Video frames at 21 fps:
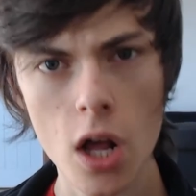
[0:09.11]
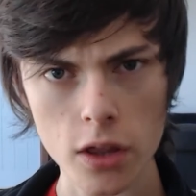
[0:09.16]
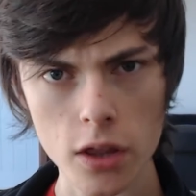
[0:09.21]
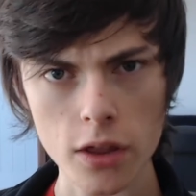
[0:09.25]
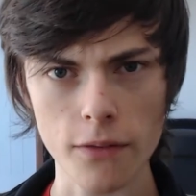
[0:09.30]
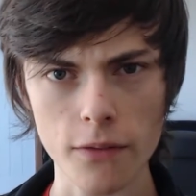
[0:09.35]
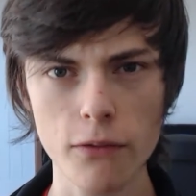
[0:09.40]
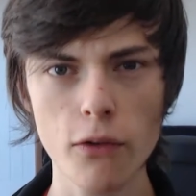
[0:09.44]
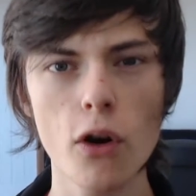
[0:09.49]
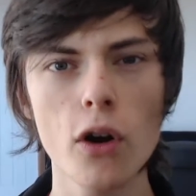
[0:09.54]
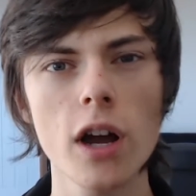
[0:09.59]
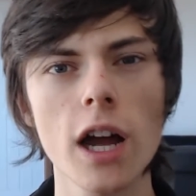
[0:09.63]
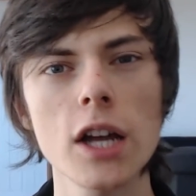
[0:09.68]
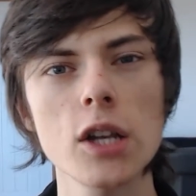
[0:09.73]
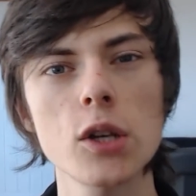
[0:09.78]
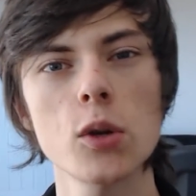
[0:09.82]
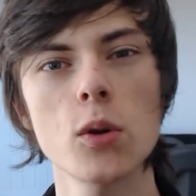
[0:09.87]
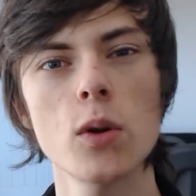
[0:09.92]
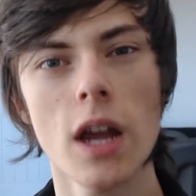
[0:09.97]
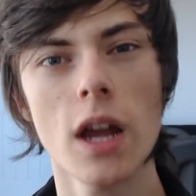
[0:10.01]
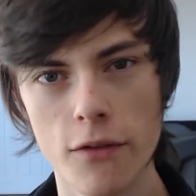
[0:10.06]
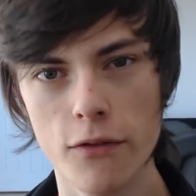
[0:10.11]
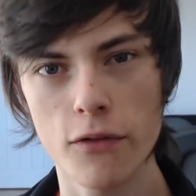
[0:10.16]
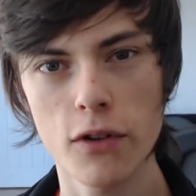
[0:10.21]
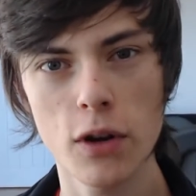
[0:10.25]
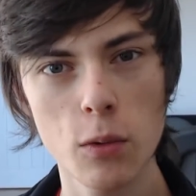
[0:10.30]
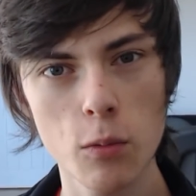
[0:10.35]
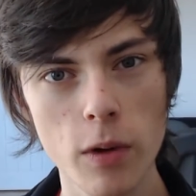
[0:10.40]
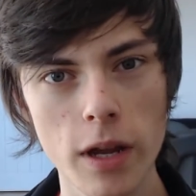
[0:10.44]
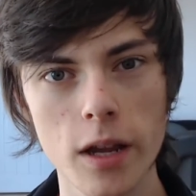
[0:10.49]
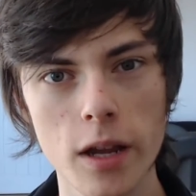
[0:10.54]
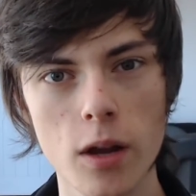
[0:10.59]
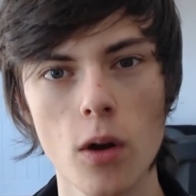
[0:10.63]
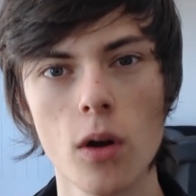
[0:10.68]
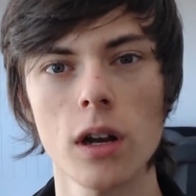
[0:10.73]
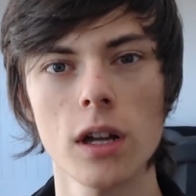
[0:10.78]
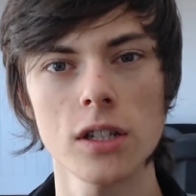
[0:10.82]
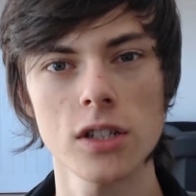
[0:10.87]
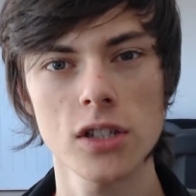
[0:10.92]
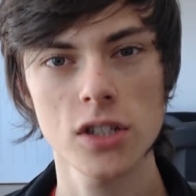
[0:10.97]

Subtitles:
The vlog I do every week on a